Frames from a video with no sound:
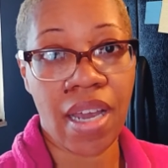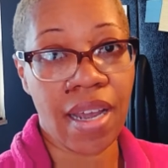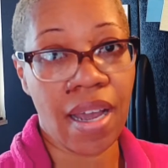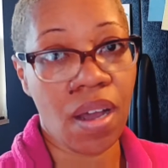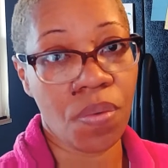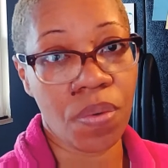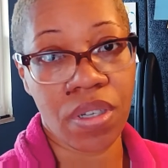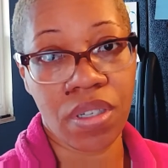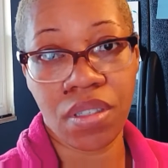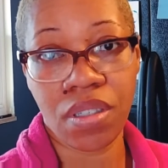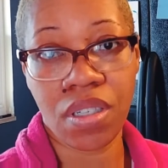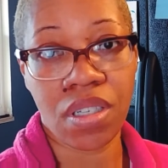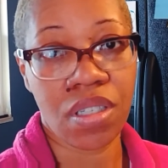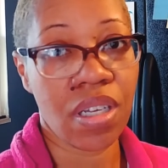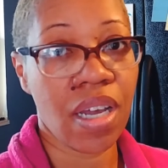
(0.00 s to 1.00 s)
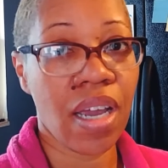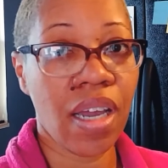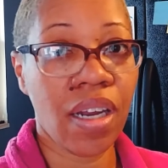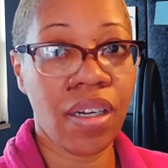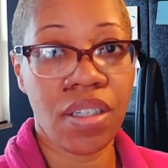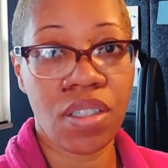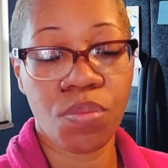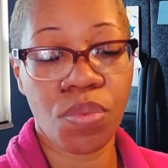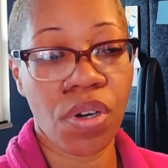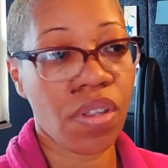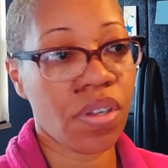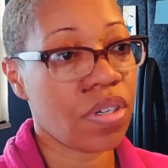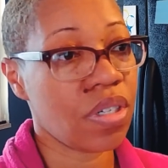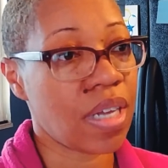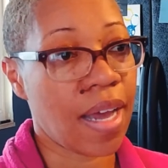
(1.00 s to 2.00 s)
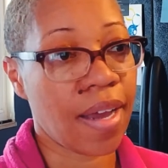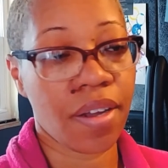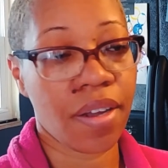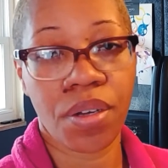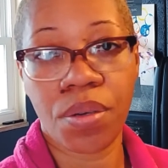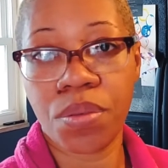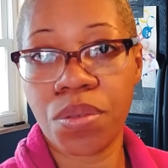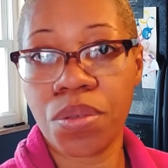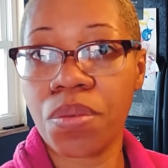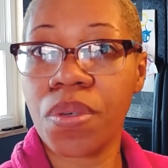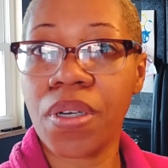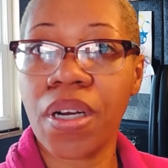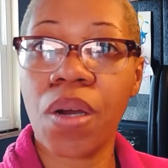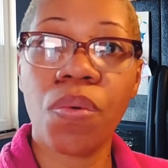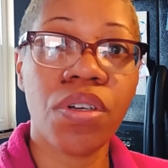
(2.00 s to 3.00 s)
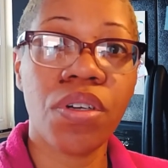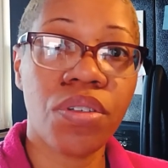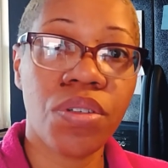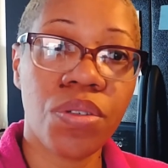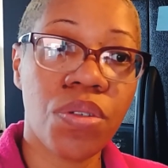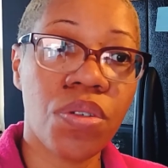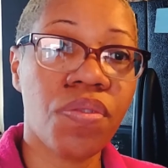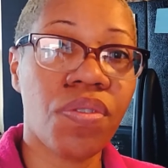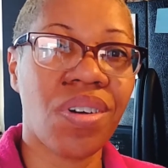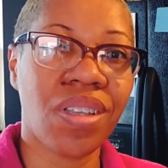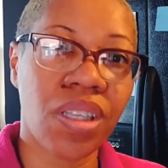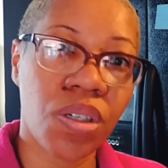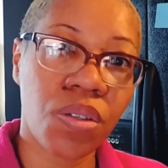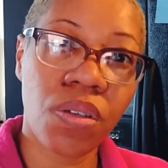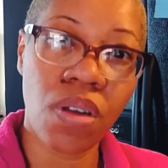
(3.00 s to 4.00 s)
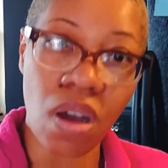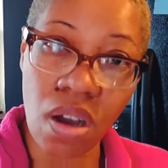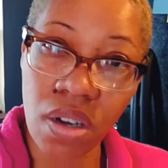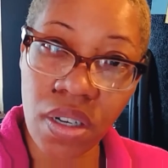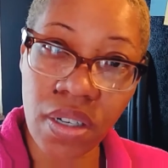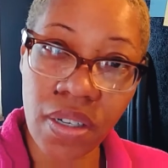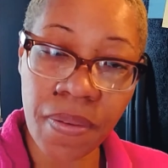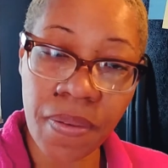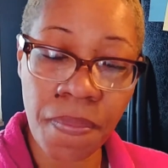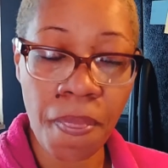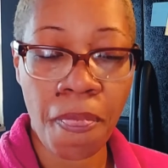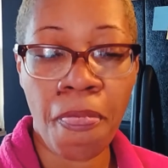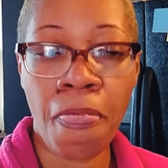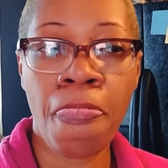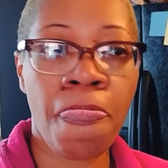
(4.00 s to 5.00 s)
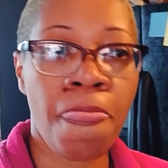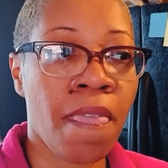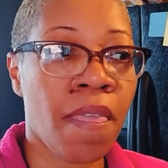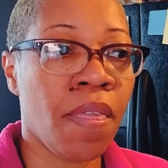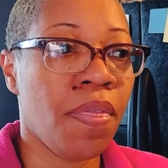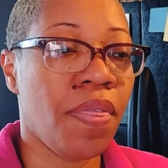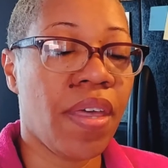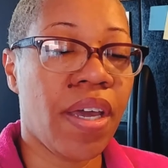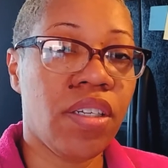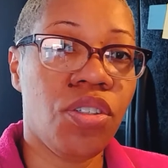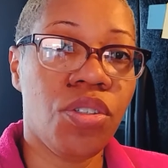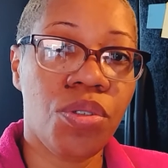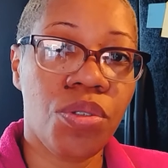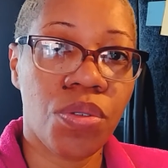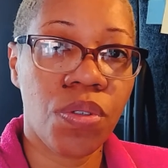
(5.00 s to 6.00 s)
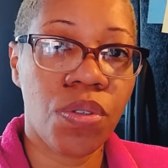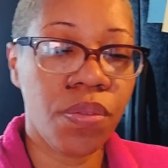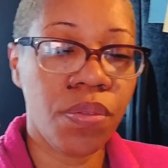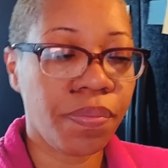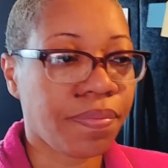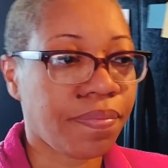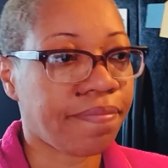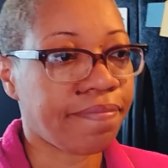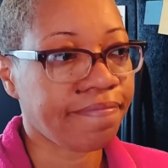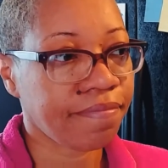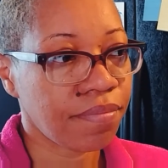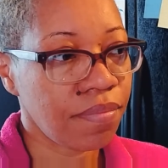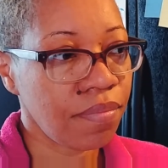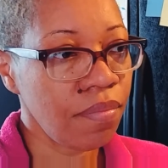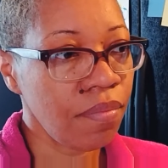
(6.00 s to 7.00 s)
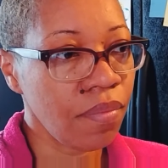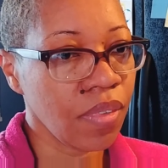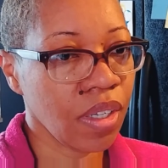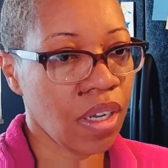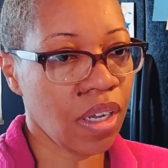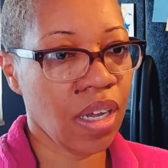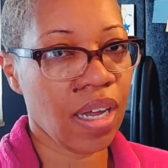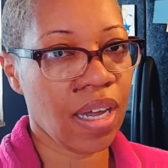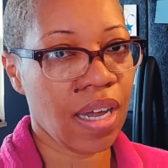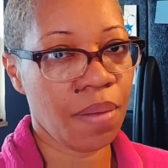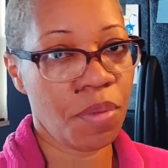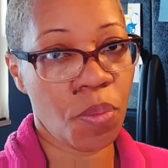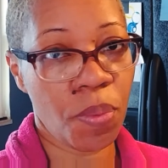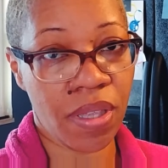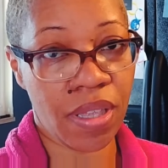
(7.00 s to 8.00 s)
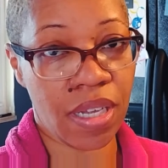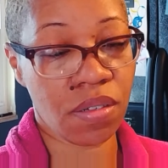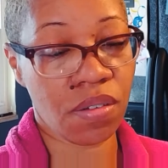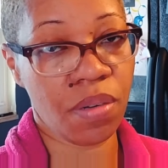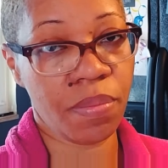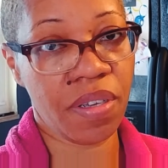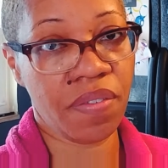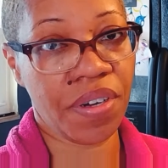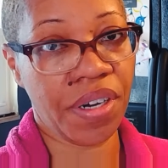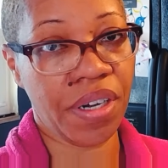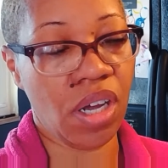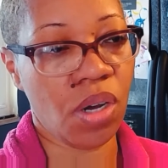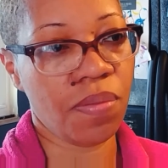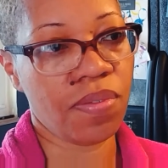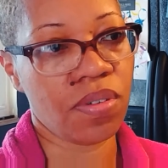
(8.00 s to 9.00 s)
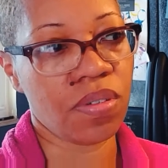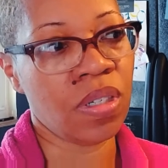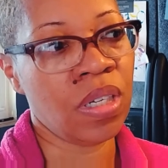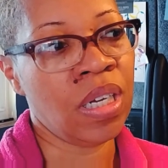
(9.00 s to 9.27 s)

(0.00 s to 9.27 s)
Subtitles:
out with his dad and his brothers. I can go do what I want to do for a little longer than usual. I'm hoping that's going to be very helpful.